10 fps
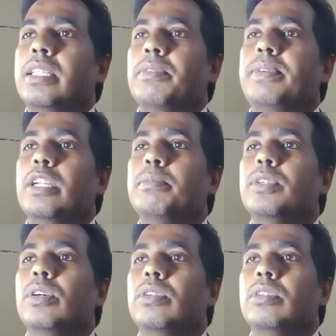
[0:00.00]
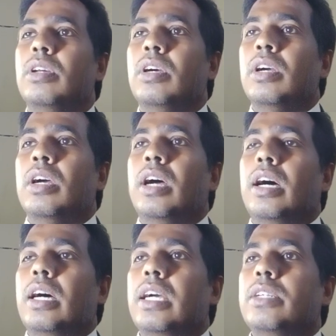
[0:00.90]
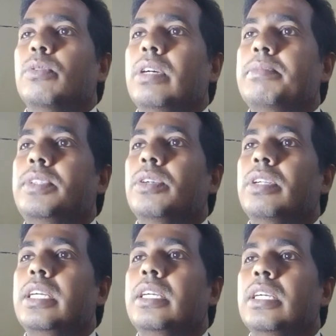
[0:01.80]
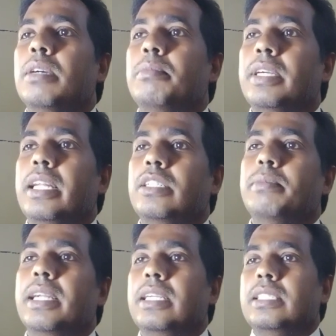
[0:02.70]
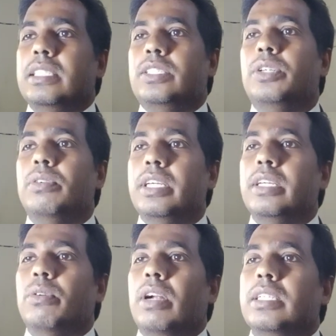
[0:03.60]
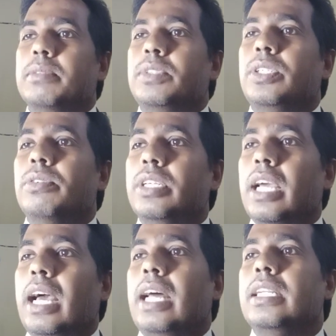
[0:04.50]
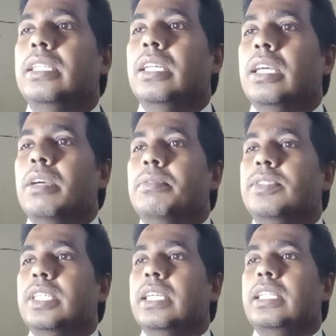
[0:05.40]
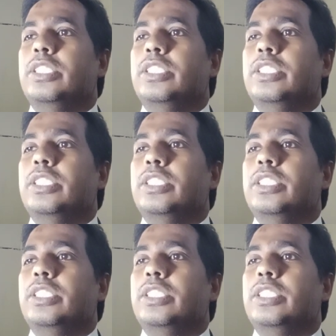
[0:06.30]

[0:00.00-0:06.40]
The phenomenon in wave theory, electromagnetic theory, quantum theory, and physical